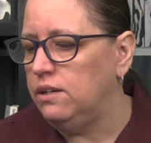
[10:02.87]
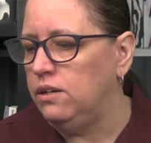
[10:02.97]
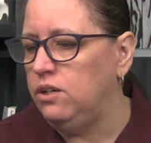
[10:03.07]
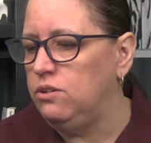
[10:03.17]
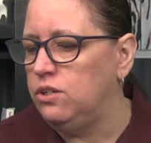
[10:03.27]

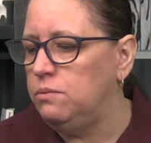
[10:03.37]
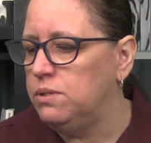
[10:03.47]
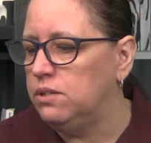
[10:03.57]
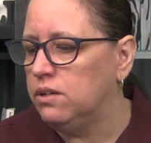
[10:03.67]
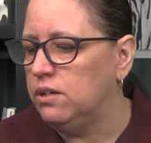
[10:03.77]

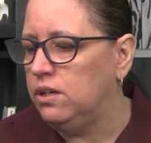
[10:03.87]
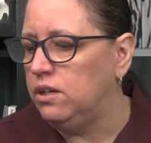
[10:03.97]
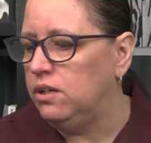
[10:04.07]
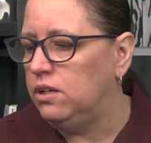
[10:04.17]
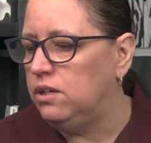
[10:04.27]
YouTube's looking
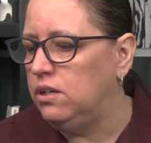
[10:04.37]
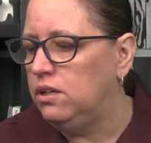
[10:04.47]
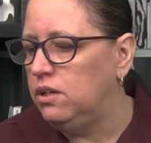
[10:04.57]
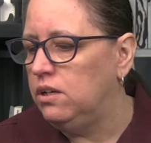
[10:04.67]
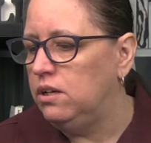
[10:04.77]
good.
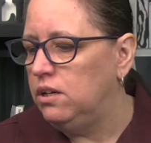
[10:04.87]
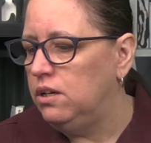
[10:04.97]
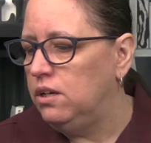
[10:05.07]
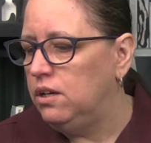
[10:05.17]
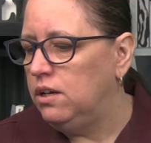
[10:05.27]

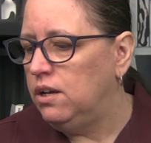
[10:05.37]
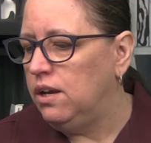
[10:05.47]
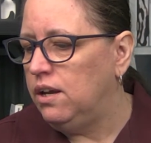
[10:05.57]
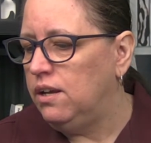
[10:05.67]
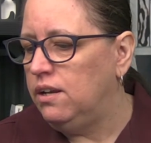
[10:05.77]

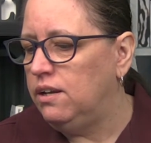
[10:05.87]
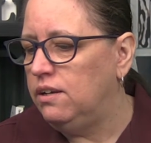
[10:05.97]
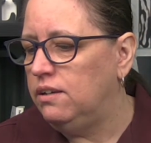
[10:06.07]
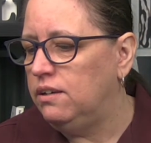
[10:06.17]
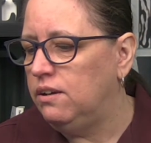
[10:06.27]

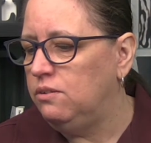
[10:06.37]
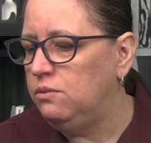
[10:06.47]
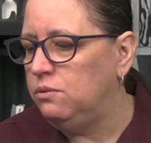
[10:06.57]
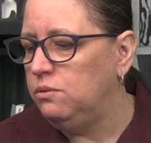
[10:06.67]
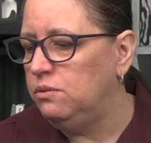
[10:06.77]
And,
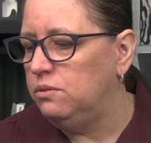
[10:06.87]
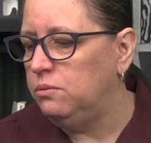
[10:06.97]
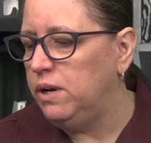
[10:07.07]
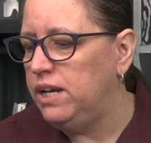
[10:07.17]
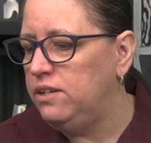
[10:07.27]
ooh,
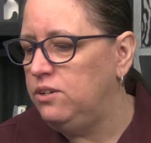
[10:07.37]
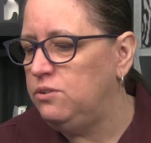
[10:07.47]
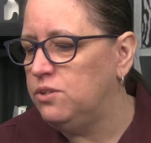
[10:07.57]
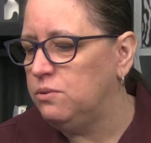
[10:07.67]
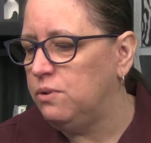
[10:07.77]
Wade
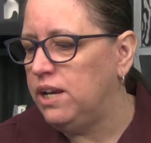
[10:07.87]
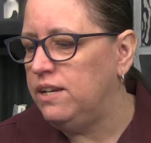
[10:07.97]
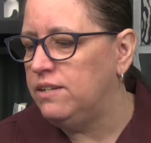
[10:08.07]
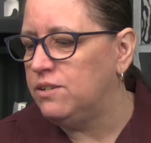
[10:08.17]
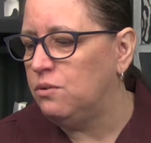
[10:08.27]
used to
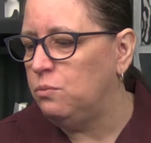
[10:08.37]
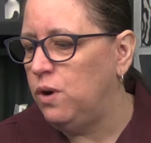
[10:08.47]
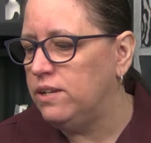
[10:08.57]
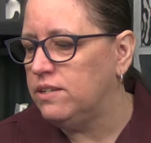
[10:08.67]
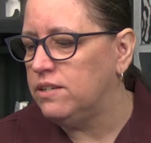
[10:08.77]
raise
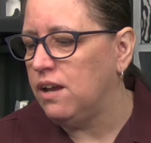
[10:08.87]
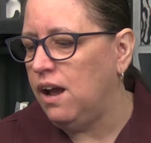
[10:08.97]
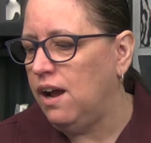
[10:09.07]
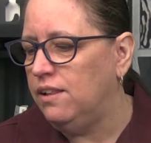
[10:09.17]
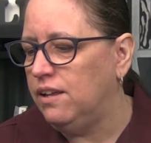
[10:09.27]
West
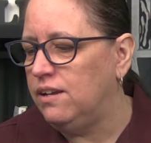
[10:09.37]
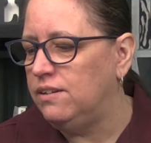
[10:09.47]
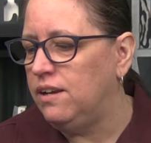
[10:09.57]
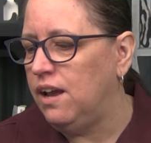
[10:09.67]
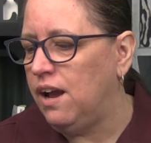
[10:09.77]

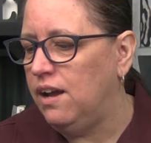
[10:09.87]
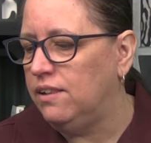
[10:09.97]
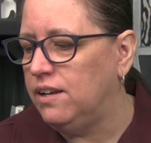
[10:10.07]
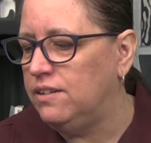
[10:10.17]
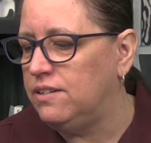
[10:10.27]
Highland
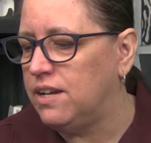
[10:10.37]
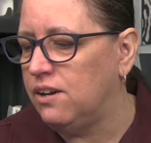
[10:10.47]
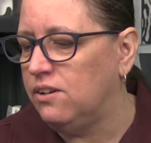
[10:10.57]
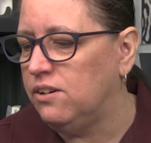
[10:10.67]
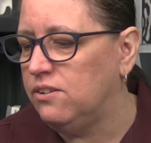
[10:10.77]

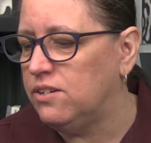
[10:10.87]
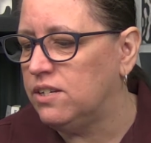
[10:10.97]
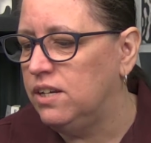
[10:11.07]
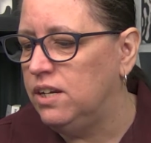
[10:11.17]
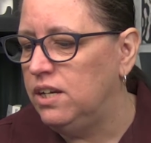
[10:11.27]
Terriers.
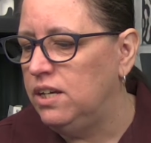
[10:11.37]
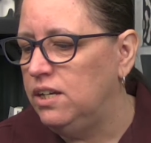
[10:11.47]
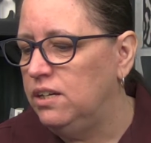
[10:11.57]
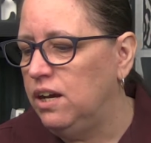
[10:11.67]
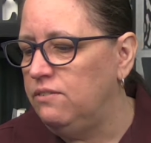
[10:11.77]

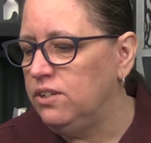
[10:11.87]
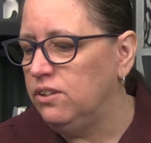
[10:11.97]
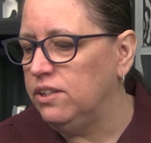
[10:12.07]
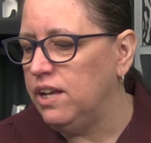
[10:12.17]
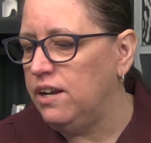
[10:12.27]
I have to
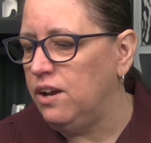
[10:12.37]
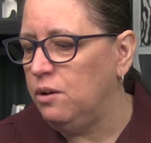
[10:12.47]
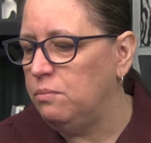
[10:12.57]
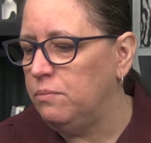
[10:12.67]
look that up.